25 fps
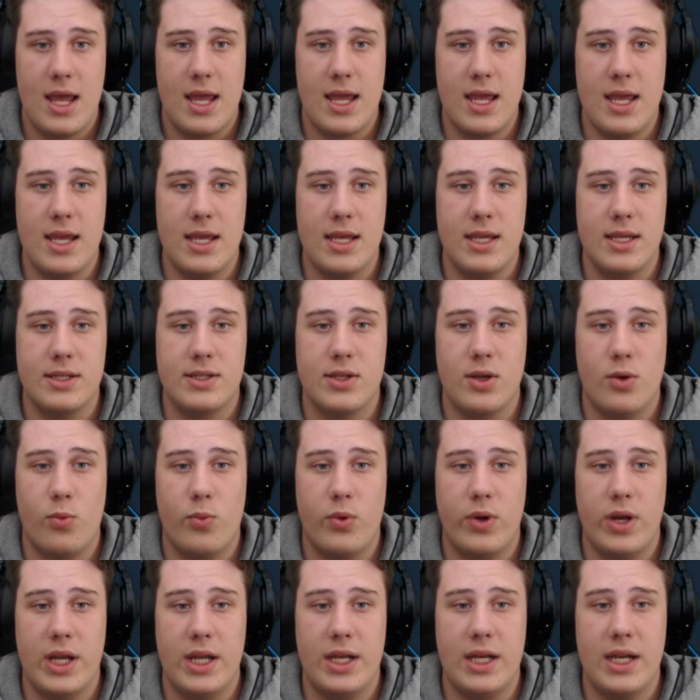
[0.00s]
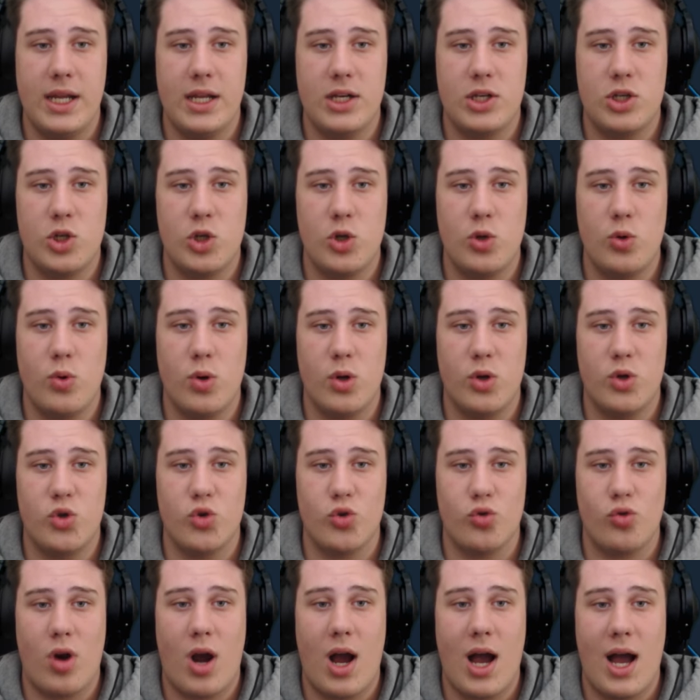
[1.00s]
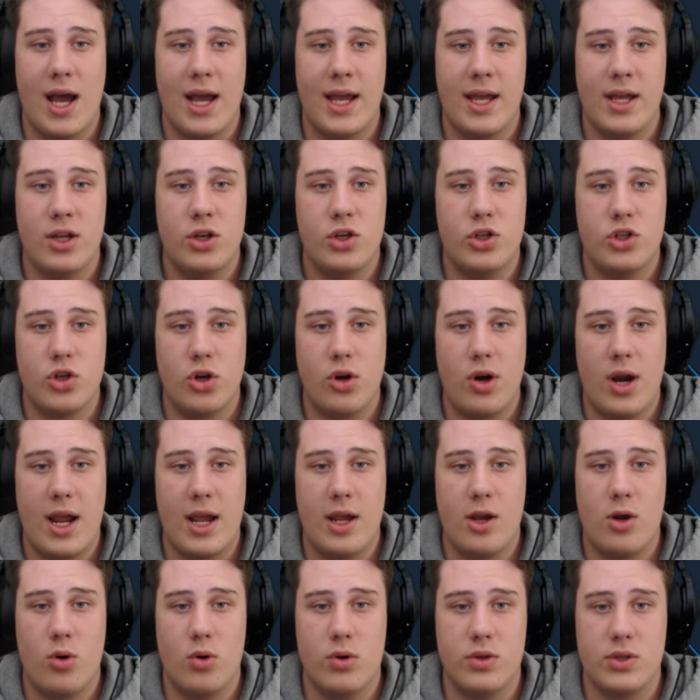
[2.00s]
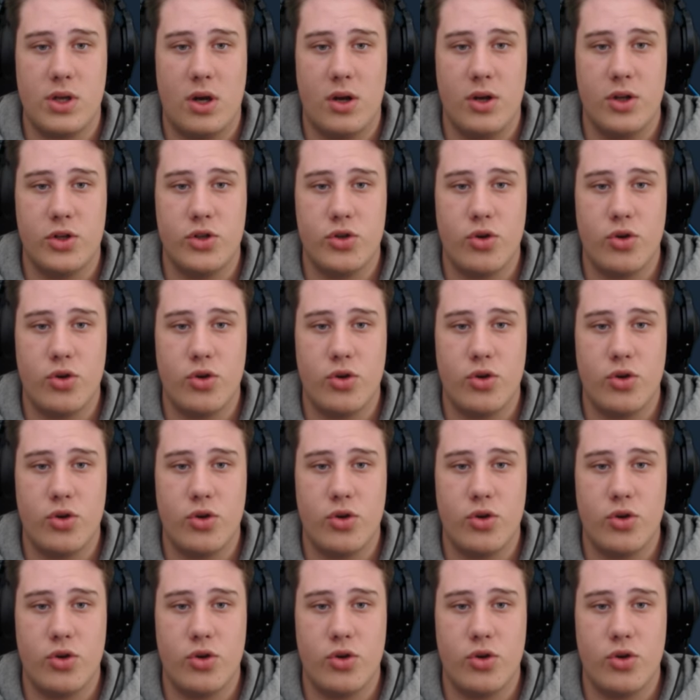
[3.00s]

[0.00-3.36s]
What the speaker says: is we need to dry dirt acorns on a